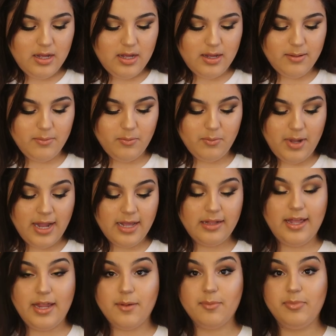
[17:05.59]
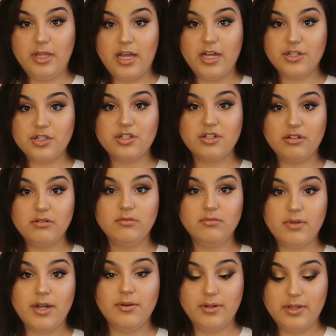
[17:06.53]
I like blush,
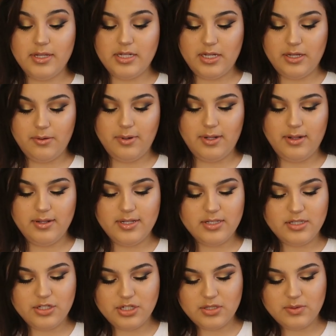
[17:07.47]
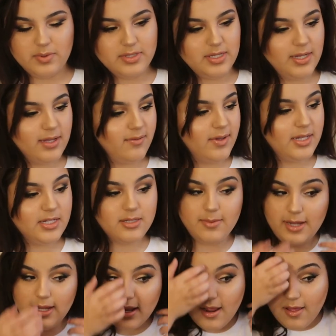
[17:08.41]
I really do, and this just wasn't giving it to
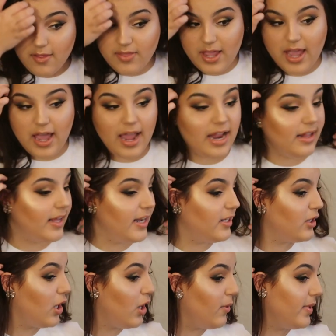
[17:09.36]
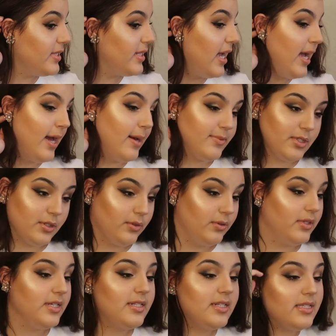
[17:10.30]
me. The highlight though is
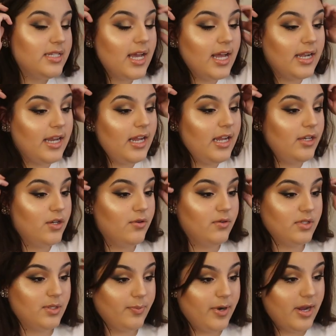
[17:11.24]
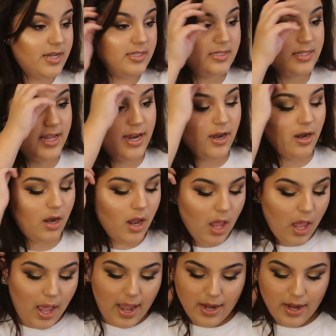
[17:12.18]
absolutely stunning, no surprise there.